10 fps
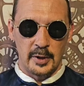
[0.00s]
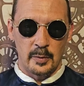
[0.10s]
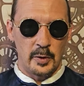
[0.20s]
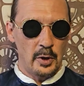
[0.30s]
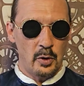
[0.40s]

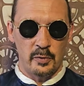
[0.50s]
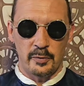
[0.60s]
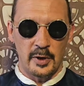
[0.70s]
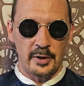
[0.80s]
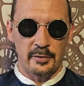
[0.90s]
we hold
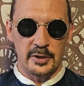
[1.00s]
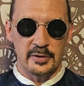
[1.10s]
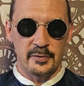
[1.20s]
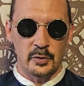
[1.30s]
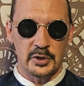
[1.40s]
for our 3 to
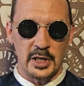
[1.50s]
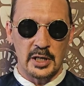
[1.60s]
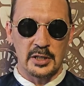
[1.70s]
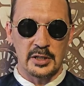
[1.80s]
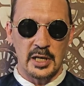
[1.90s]
4
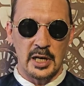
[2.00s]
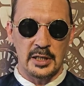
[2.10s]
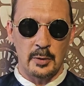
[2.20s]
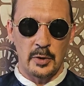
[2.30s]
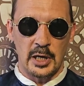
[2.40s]
seconds, and
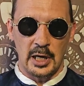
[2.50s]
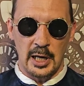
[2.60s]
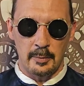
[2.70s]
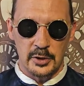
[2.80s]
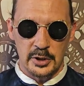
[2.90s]
then we
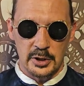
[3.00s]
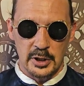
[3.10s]
collapse,